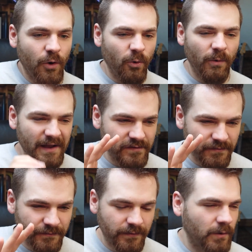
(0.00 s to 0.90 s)
Always
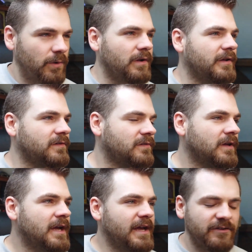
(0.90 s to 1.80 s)
flawless.
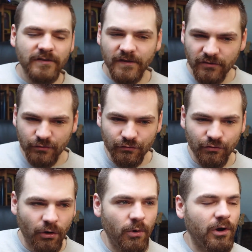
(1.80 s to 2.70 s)
And she has such
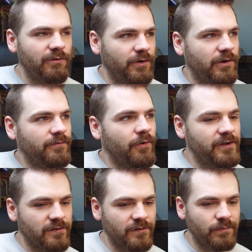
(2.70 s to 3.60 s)
control over her
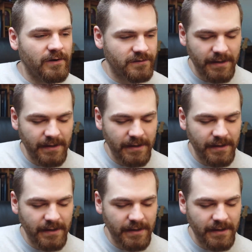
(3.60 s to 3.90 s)
voice as well,